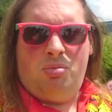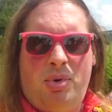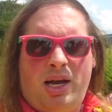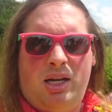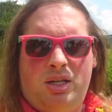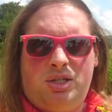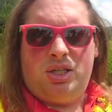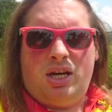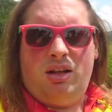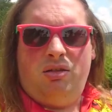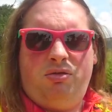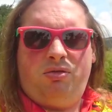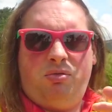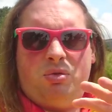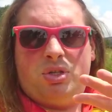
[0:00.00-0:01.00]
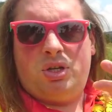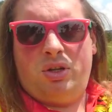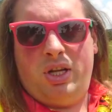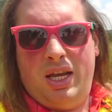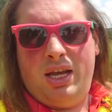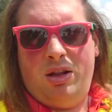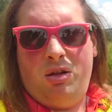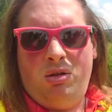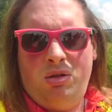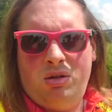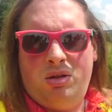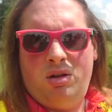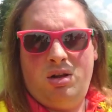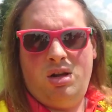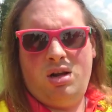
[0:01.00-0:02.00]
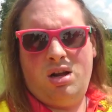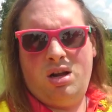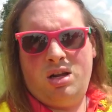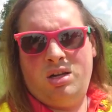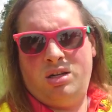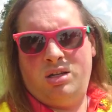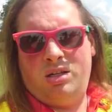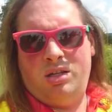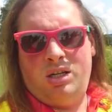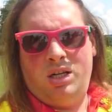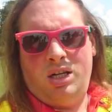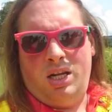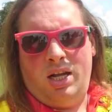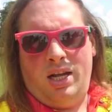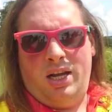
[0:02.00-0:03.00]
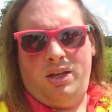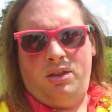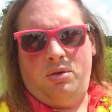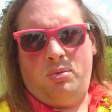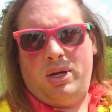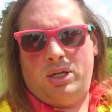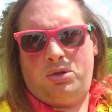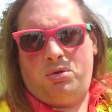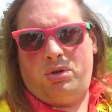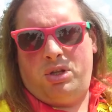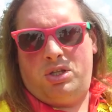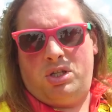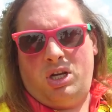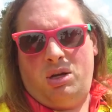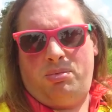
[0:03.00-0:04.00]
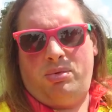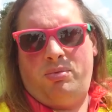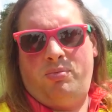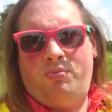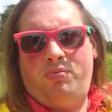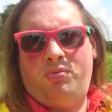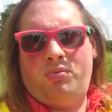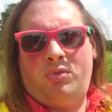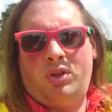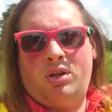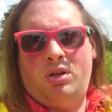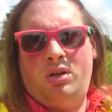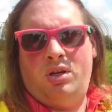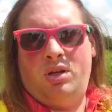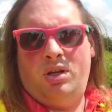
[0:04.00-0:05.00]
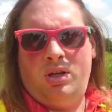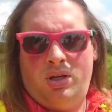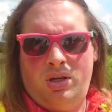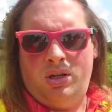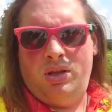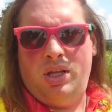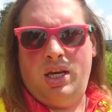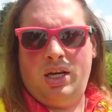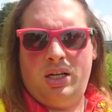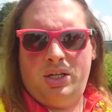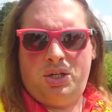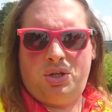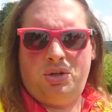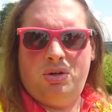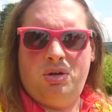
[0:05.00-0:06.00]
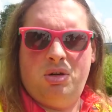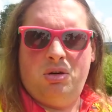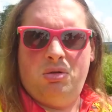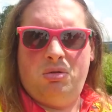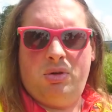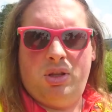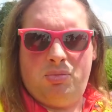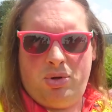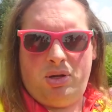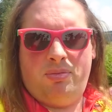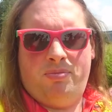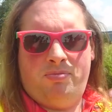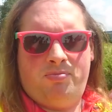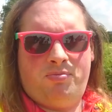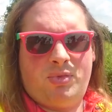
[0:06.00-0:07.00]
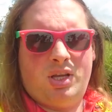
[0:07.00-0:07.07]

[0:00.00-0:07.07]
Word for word: the battle itself was on a hill. Uh, the Welsh were on the top, the English were on the bottom.